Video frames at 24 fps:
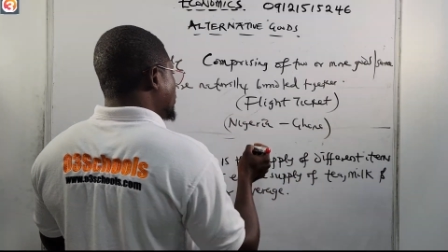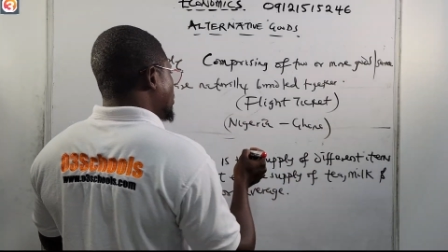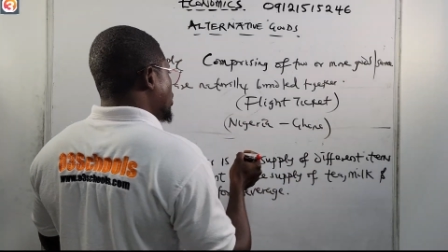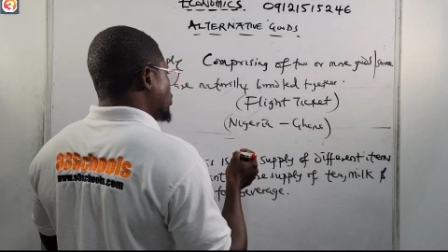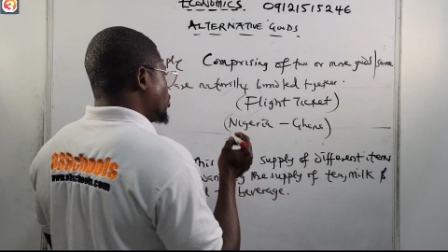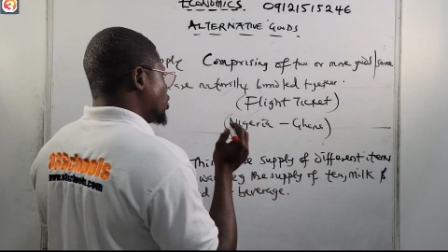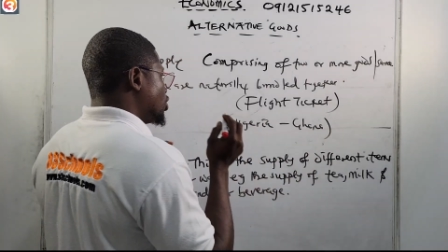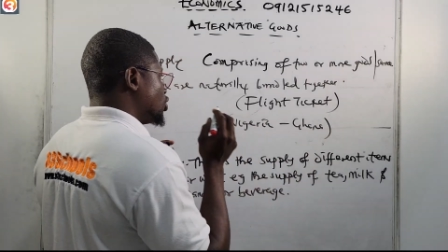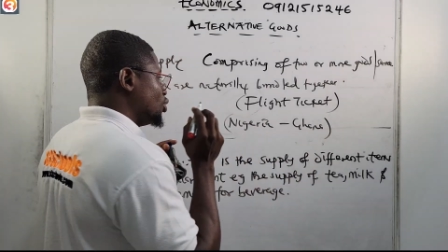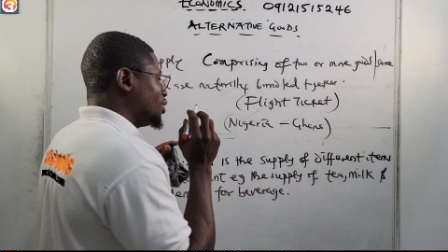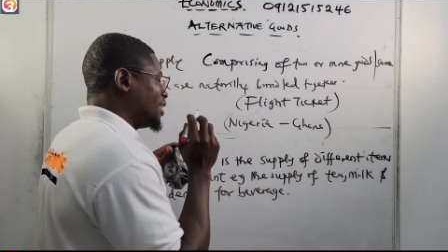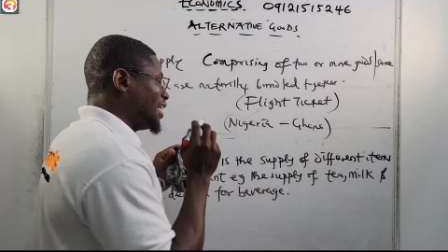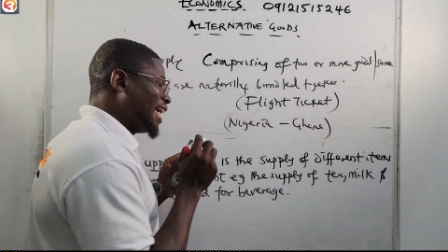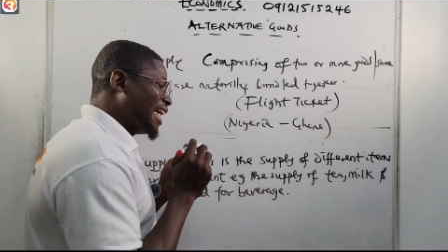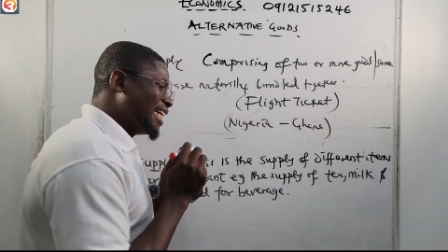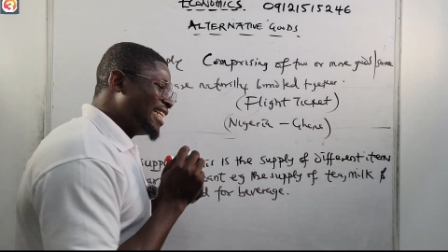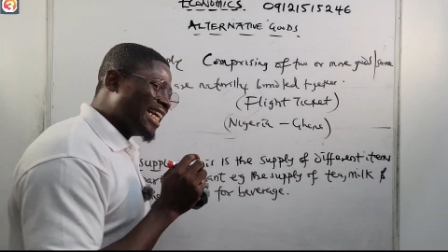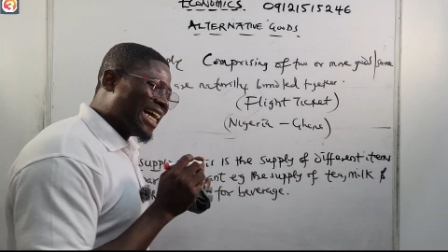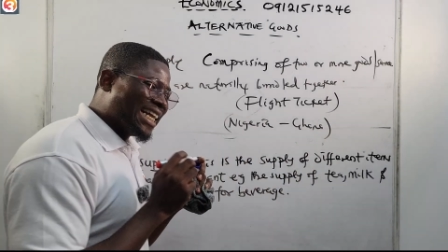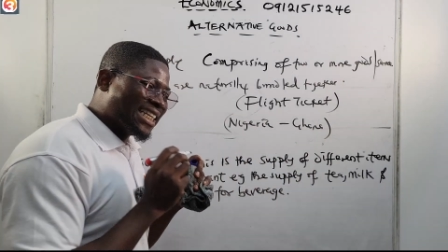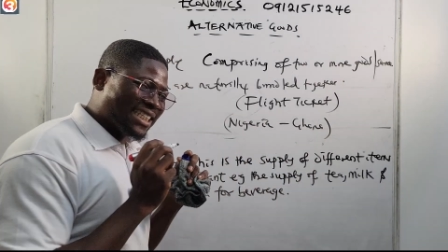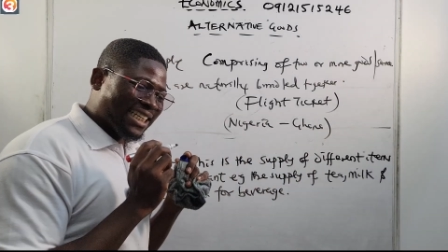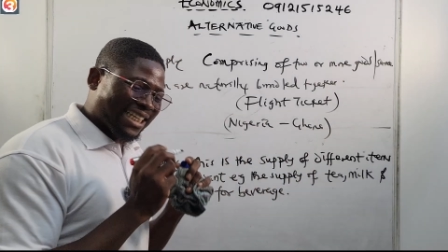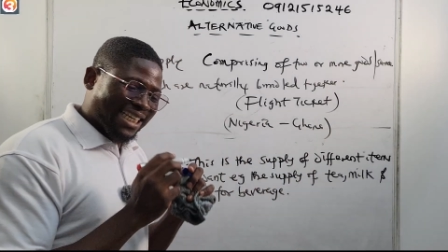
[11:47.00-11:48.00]
Once you get
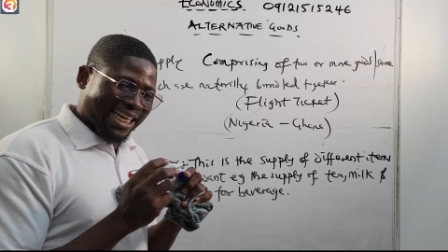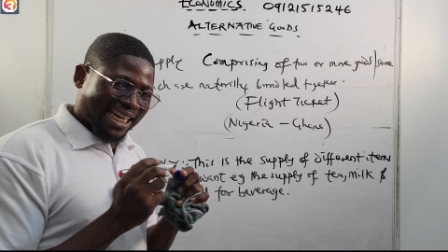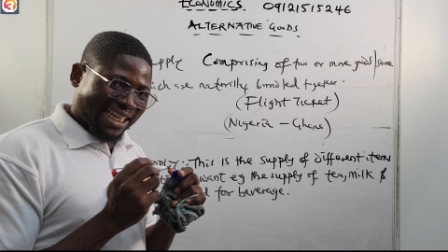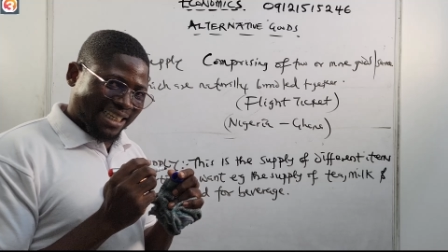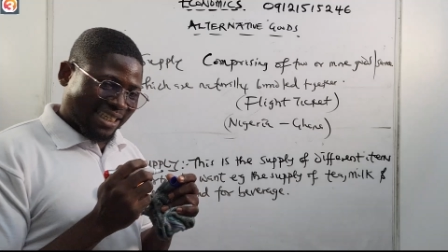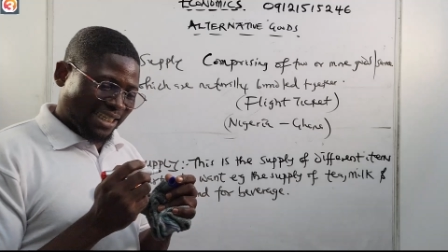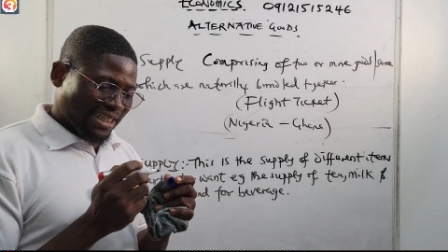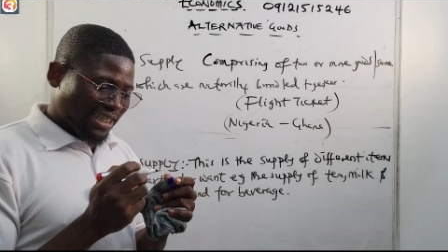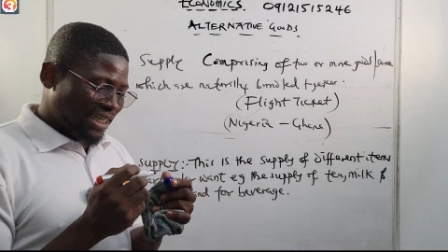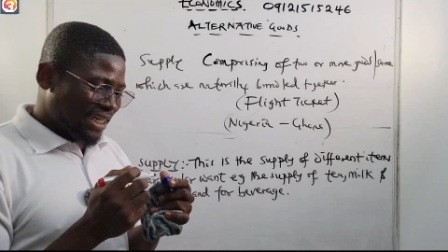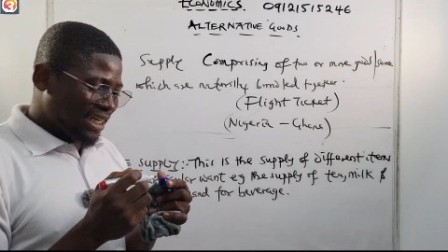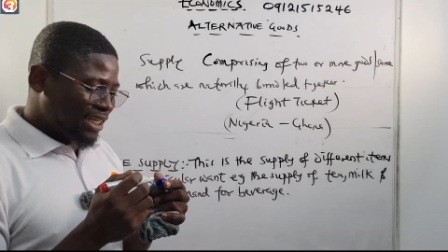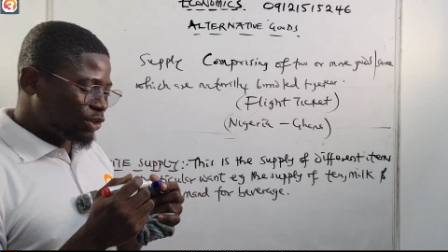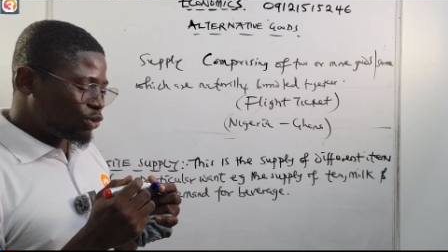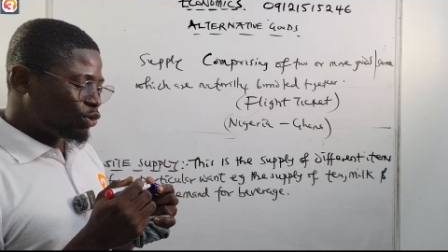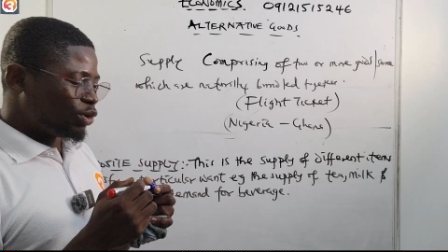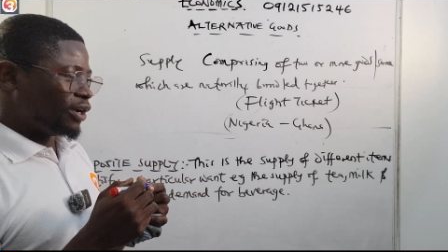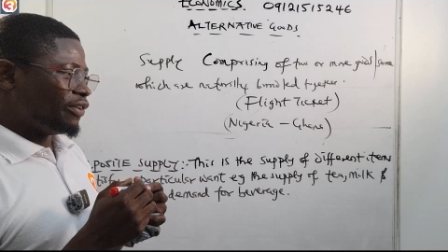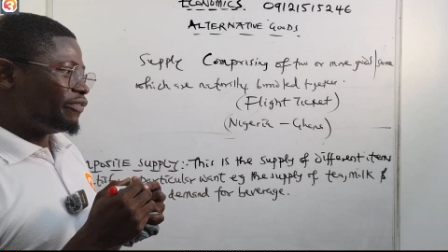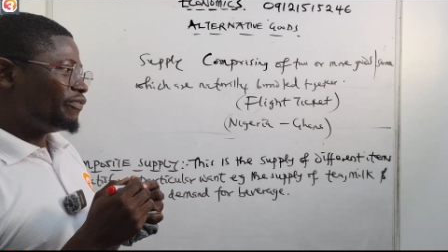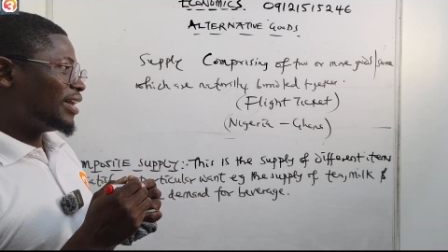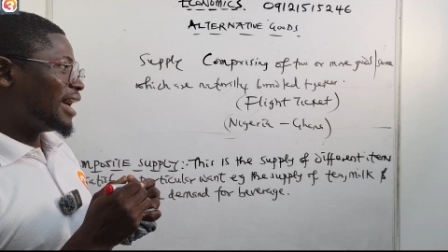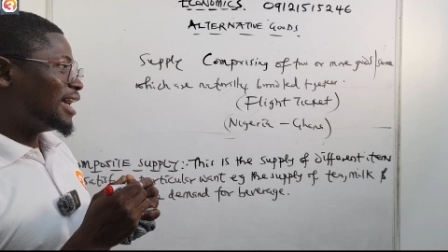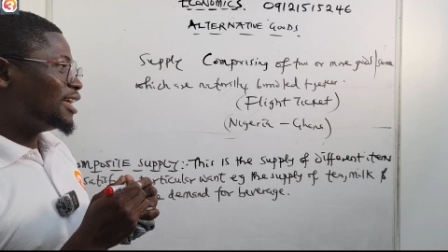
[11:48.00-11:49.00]
that ticket, it
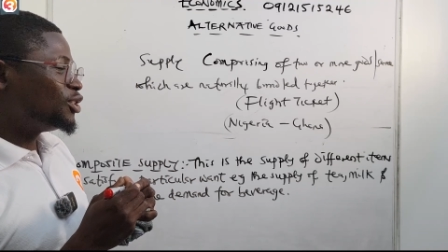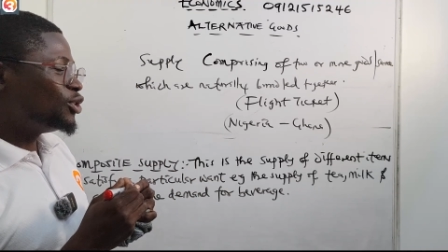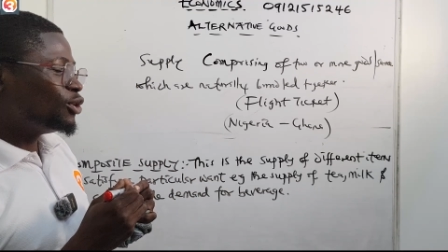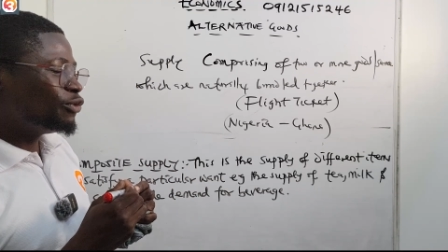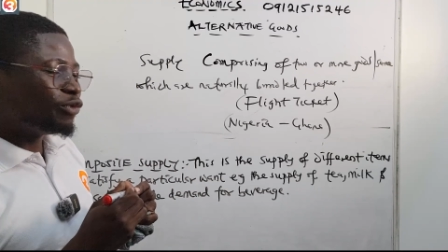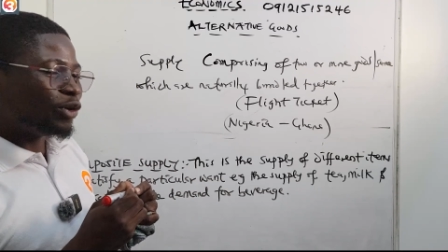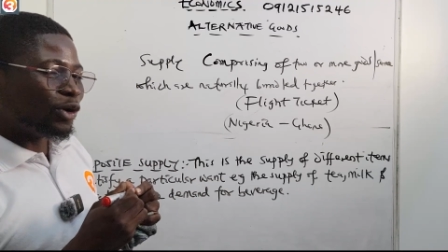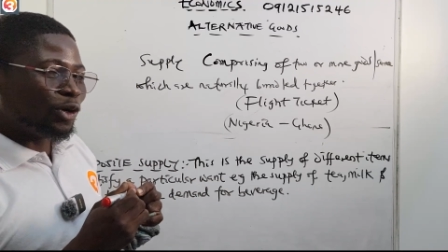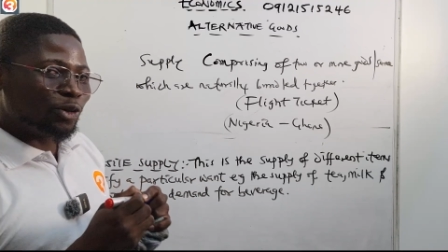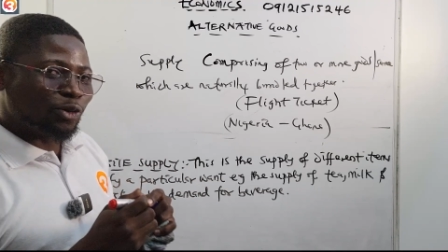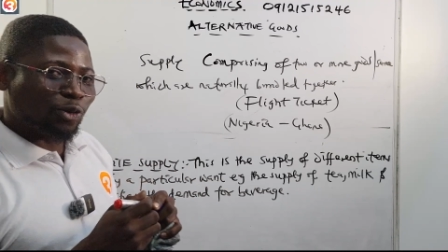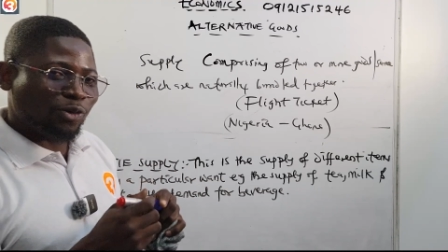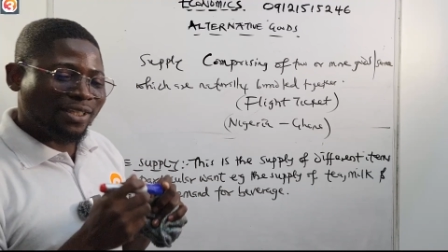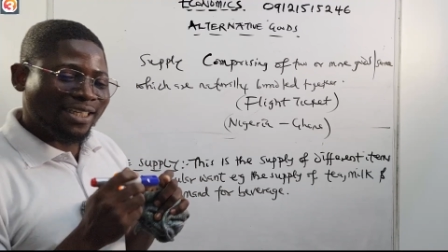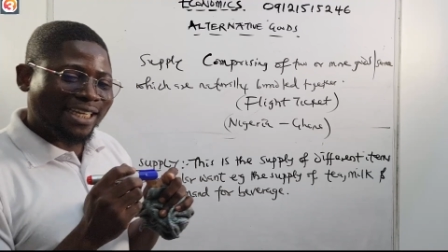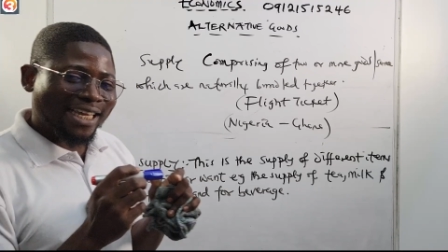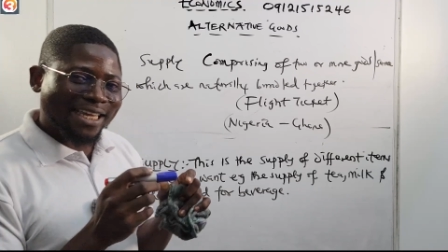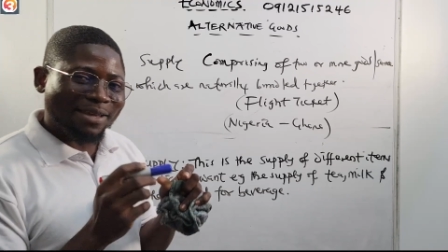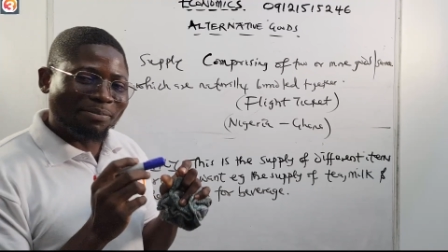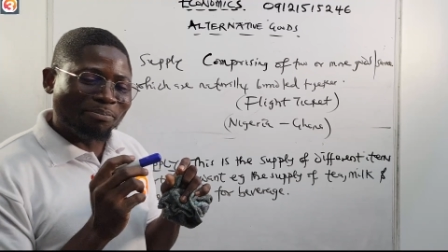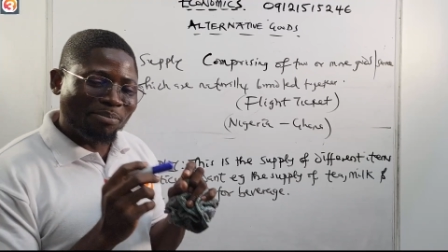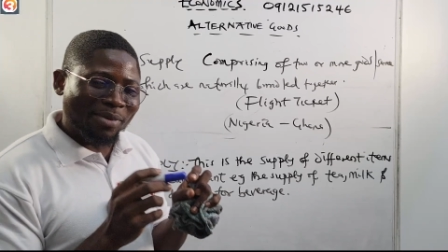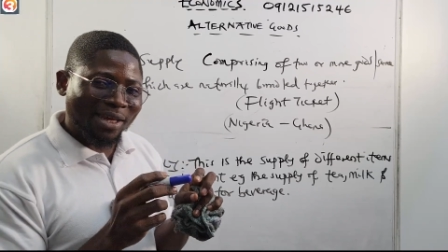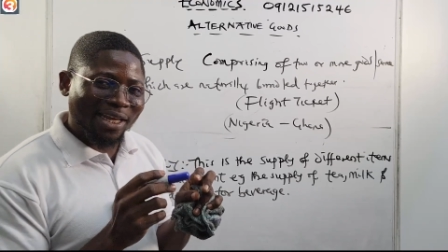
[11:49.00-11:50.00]
qualifies you for you to
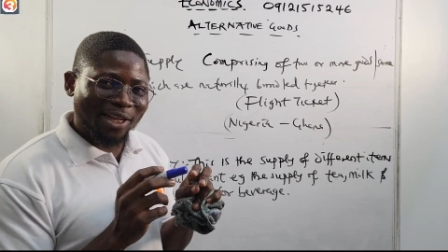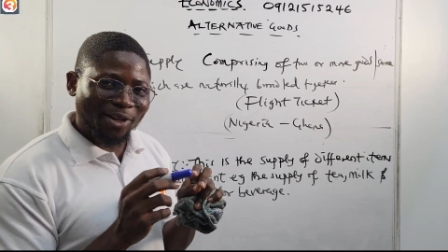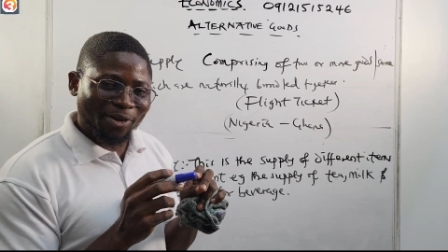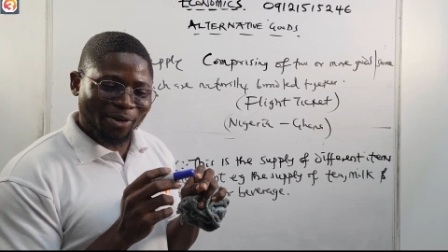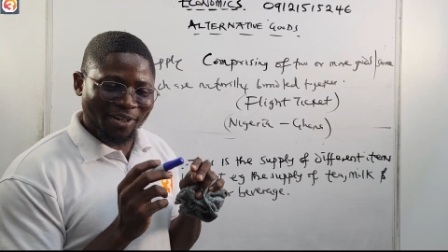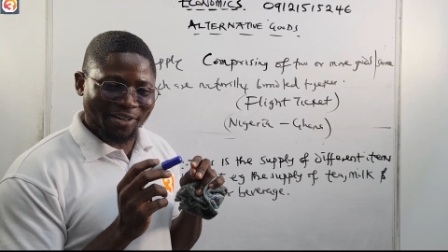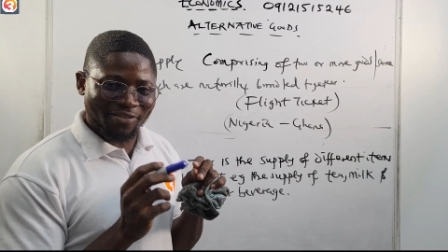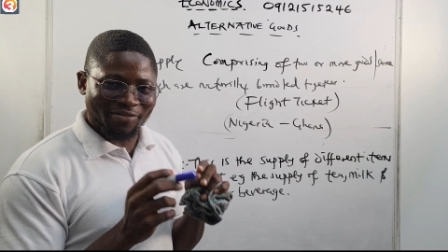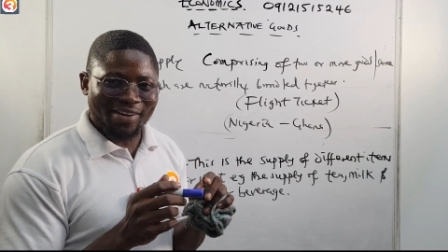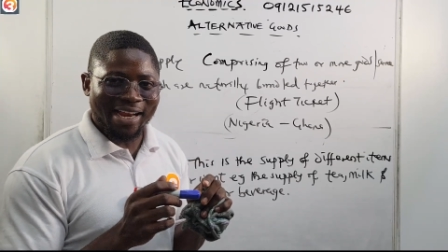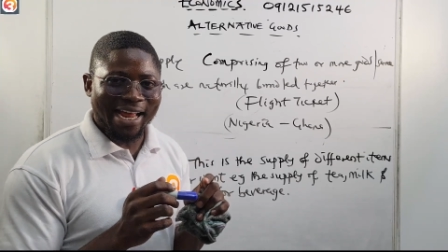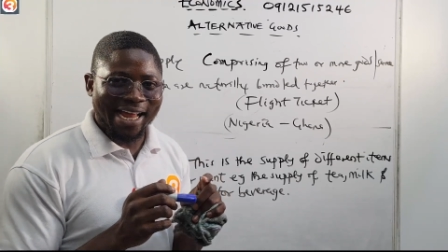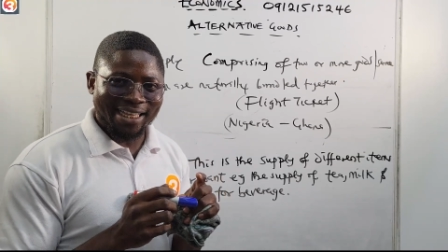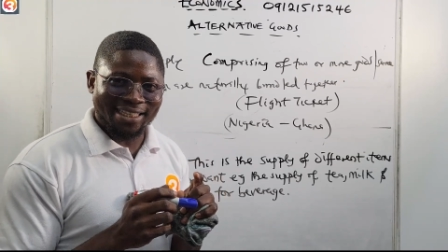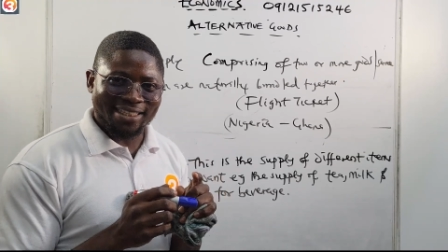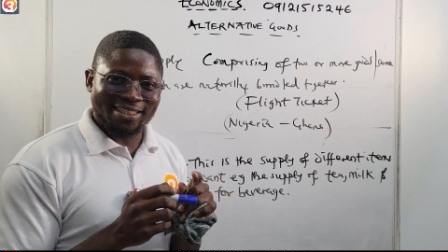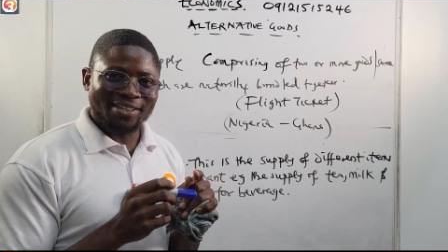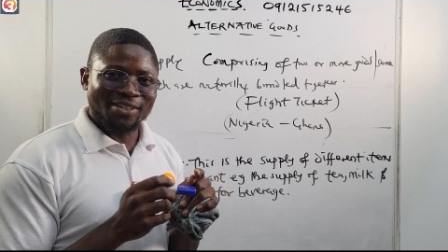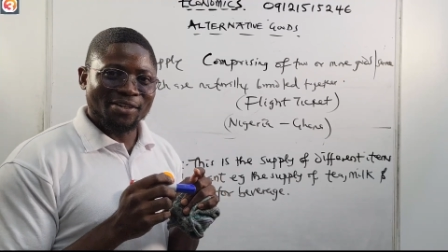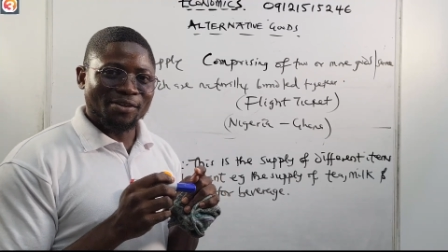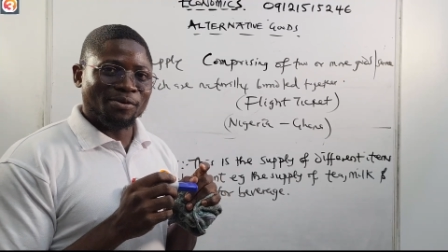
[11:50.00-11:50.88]
take meal on the flight.